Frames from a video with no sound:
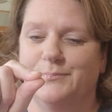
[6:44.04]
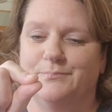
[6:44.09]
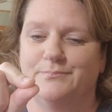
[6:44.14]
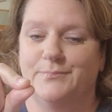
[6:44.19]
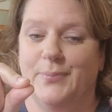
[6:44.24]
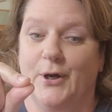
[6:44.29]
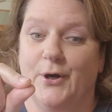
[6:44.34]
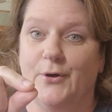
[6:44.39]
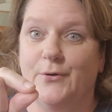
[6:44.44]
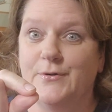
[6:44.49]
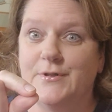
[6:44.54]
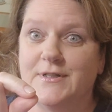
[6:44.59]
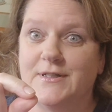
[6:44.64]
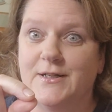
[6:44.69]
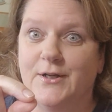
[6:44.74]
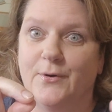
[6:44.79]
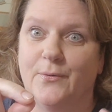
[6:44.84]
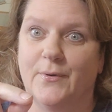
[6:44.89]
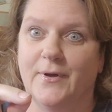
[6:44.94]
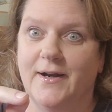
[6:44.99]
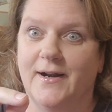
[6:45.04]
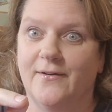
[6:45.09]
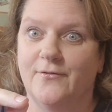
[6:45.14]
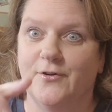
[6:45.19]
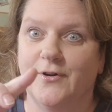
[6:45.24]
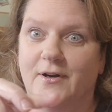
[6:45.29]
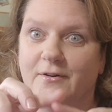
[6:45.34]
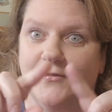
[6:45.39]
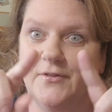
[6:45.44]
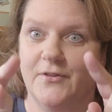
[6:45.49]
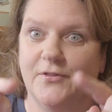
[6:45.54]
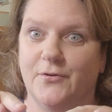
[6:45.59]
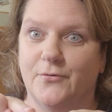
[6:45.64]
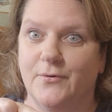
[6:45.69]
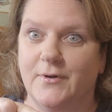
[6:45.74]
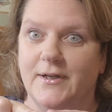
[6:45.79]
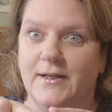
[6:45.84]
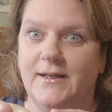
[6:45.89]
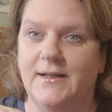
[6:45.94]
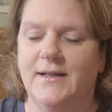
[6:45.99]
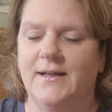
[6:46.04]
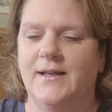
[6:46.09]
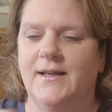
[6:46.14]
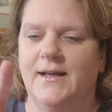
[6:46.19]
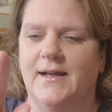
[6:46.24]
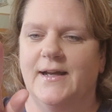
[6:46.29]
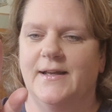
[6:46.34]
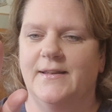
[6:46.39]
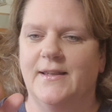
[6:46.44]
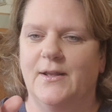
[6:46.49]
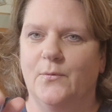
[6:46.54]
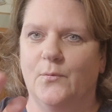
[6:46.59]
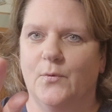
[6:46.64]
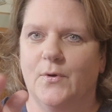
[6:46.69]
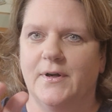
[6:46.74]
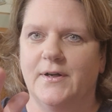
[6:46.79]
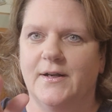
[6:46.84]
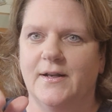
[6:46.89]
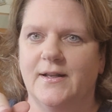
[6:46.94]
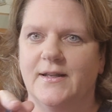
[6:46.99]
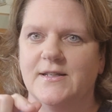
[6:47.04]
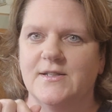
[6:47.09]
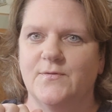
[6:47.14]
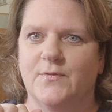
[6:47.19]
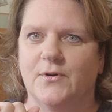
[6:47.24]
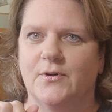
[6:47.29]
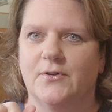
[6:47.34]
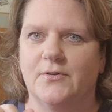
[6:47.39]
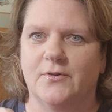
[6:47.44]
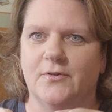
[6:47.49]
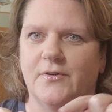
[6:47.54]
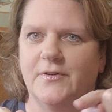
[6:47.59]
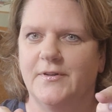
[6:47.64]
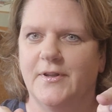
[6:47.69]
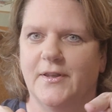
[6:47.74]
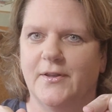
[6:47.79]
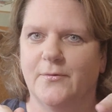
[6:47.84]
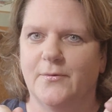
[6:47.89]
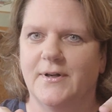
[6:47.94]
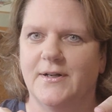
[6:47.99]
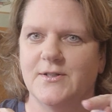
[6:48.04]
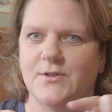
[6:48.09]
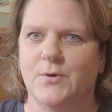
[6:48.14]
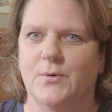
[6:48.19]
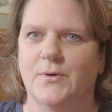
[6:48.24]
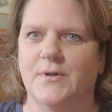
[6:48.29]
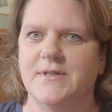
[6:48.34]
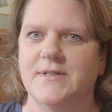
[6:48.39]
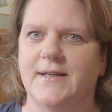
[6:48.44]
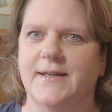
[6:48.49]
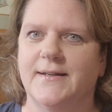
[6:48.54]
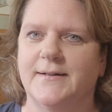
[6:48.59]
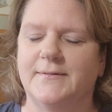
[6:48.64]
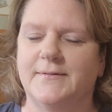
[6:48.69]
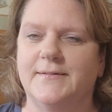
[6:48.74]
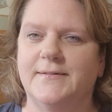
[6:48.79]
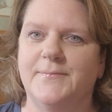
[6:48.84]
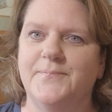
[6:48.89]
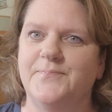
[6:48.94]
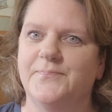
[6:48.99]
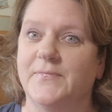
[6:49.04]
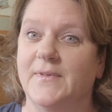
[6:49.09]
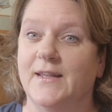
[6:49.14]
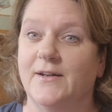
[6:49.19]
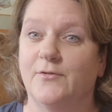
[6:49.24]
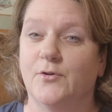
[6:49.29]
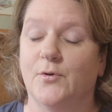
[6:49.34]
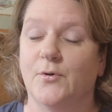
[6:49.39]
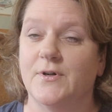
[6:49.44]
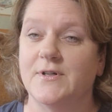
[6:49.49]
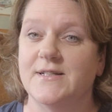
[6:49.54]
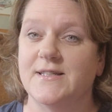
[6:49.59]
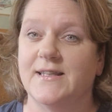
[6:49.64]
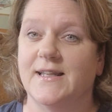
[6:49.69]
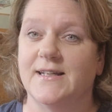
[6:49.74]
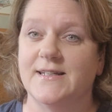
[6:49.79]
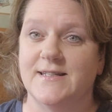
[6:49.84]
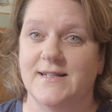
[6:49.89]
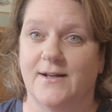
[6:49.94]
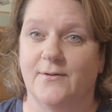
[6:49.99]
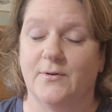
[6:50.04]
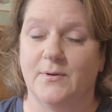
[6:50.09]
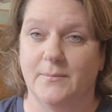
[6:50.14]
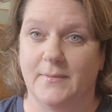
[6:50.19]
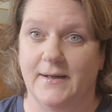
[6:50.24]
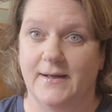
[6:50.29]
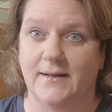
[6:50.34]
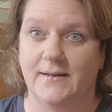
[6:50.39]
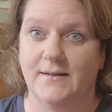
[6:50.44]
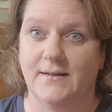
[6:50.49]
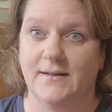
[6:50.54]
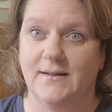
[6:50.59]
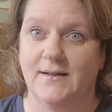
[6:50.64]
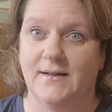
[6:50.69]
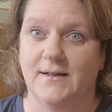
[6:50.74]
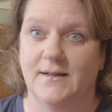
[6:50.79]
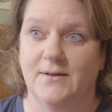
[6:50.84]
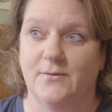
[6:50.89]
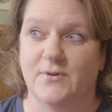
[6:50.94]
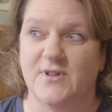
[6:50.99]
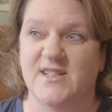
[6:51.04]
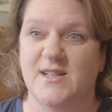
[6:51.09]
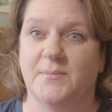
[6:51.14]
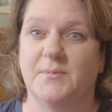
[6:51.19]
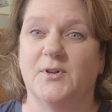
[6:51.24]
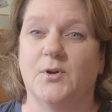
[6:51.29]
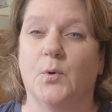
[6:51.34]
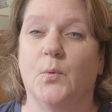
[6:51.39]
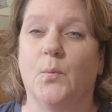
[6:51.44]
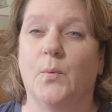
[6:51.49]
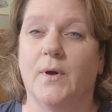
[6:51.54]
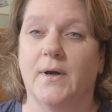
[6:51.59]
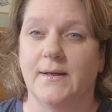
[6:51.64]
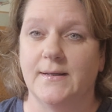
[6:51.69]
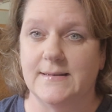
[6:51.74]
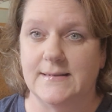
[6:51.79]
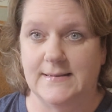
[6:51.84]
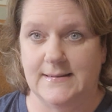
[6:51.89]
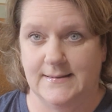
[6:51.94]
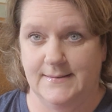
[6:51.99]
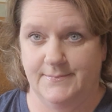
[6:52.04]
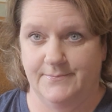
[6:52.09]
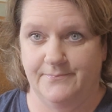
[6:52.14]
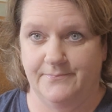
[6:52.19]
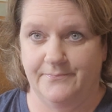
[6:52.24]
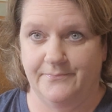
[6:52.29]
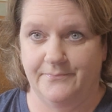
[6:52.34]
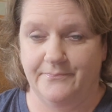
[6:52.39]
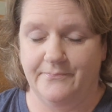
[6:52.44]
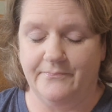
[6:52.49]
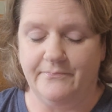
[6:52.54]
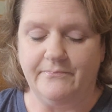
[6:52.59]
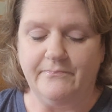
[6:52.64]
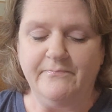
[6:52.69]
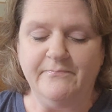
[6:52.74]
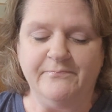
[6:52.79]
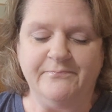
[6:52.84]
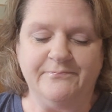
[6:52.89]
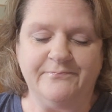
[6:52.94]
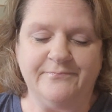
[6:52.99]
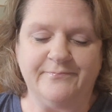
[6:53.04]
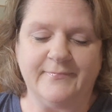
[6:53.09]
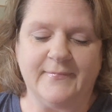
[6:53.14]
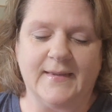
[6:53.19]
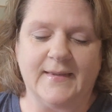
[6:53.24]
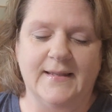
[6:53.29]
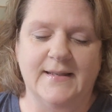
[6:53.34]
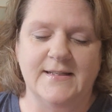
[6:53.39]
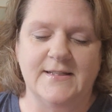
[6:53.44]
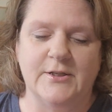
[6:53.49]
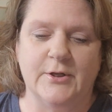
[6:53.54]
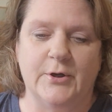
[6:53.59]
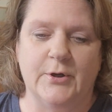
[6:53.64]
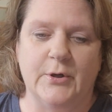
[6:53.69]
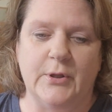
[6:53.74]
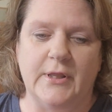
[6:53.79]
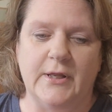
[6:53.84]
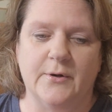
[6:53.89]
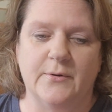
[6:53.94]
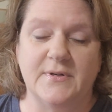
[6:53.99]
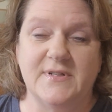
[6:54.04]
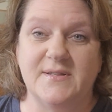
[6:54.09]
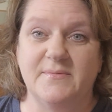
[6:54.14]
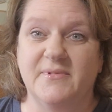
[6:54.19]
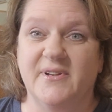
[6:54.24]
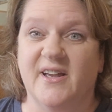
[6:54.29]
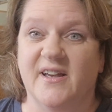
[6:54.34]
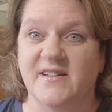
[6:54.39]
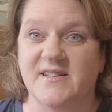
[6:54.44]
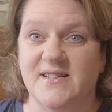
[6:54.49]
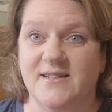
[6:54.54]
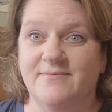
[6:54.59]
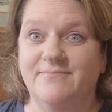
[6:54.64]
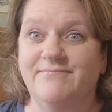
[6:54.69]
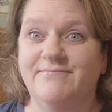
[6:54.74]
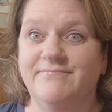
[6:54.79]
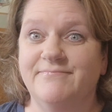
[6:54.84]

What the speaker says: post, whatever, of the three, and then one is vertical and the other one is horizontal. And of course, that's not what my receptacle was. So there was some cussing,